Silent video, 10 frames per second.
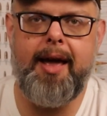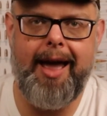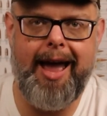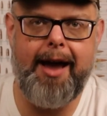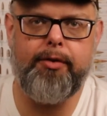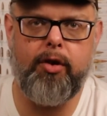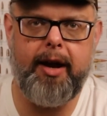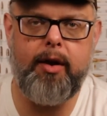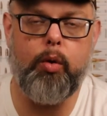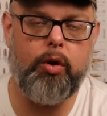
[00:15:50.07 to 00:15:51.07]
half
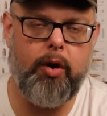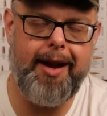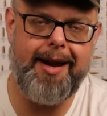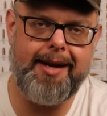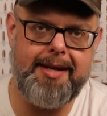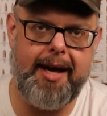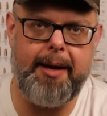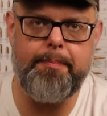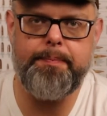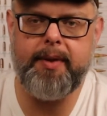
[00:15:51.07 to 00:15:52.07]
grain or grain at a
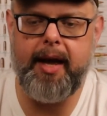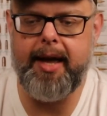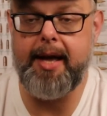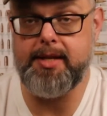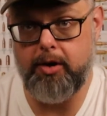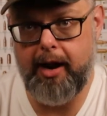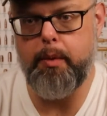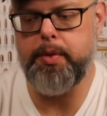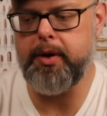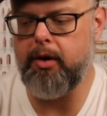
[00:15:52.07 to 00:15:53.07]
time. I start
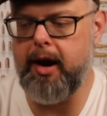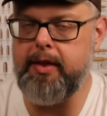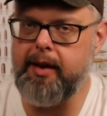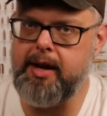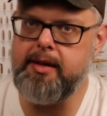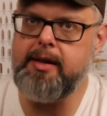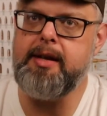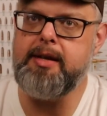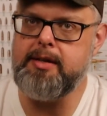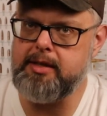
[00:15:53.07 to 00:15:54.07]
out with a grain and then I
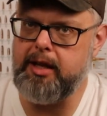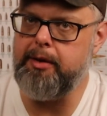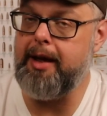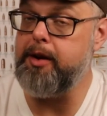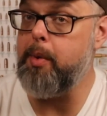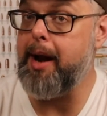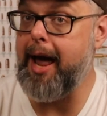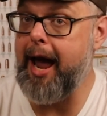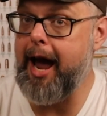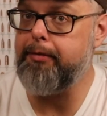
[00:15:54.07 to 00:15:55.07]
slow down to about a
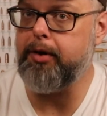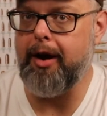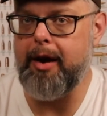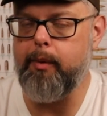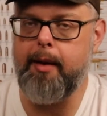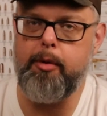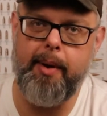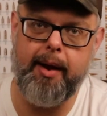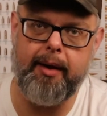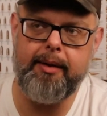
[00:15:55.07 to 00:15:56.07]
half grain when I'm
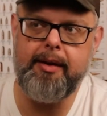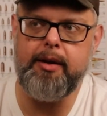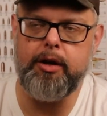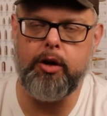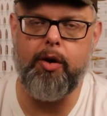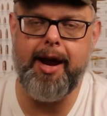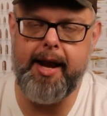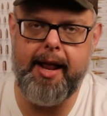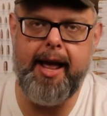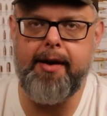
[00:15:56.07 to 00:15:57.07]
about a grain
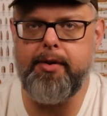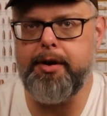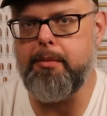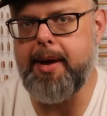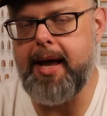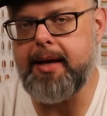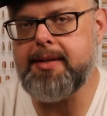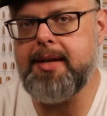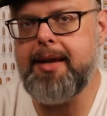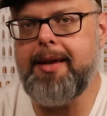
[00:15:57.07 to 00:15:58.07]
and a half under
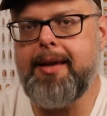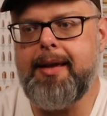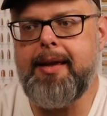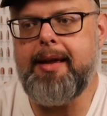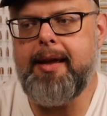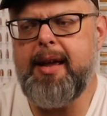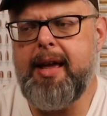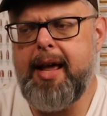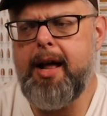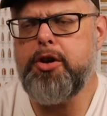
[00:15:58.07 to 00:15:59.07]
max.
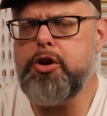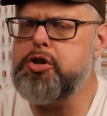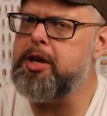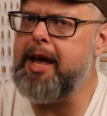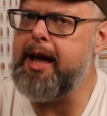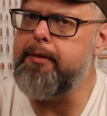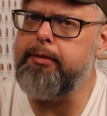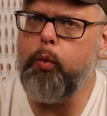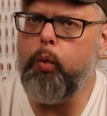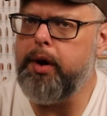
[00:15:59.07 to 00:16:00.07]
And I'll usually
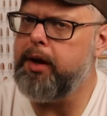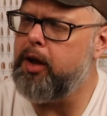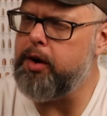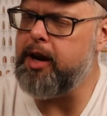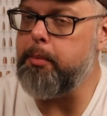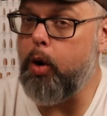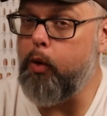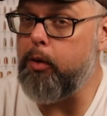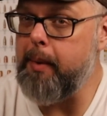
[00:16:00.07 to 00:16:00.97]
have one loaded up over